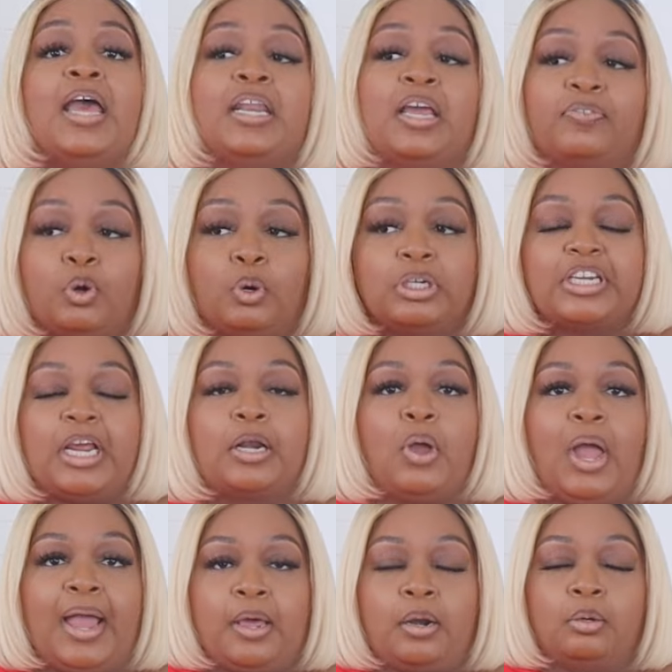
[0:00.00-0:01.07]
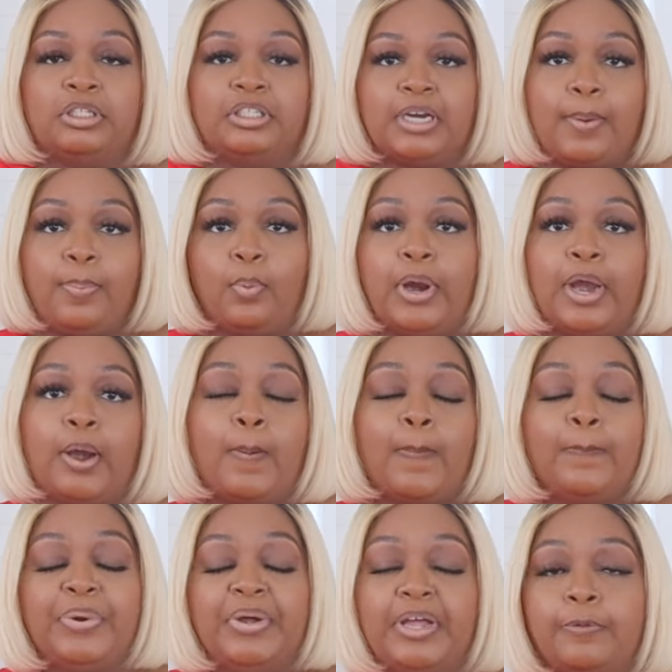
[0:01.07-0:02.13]
Now, of course, y'all know I got on
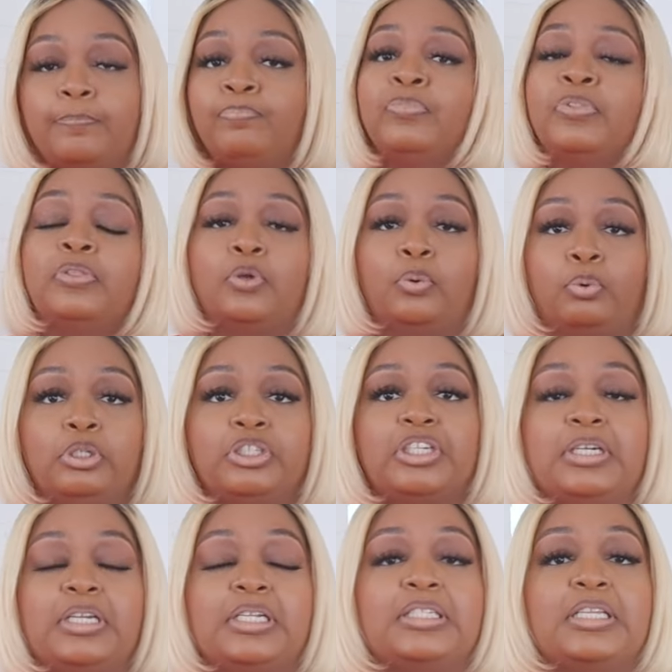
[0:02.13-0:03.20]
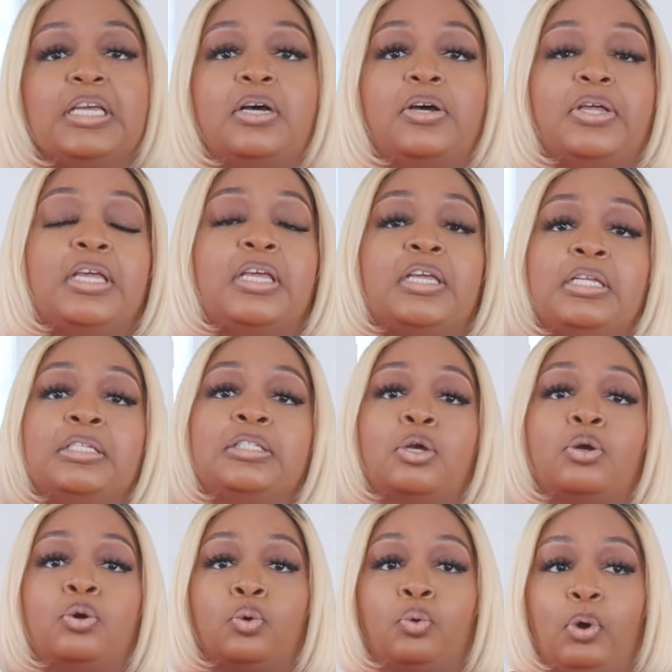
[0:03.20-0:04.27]
shapewear, but the ruching detail is
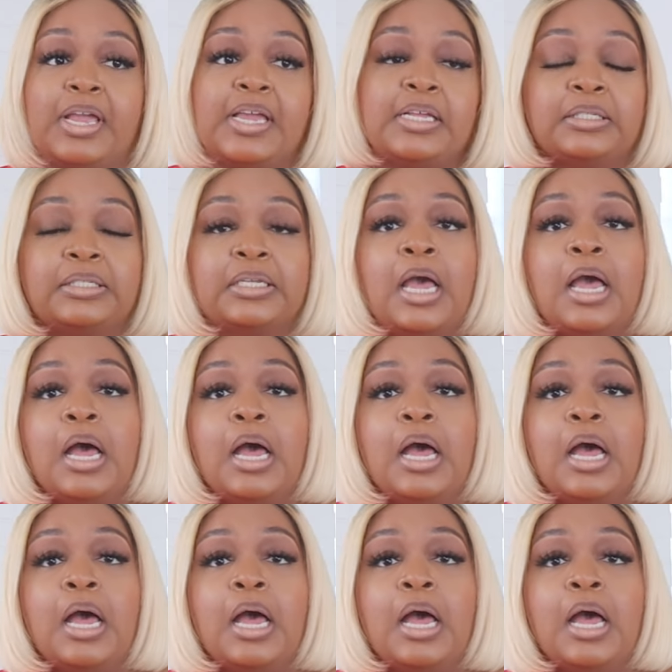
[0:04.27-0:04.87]
great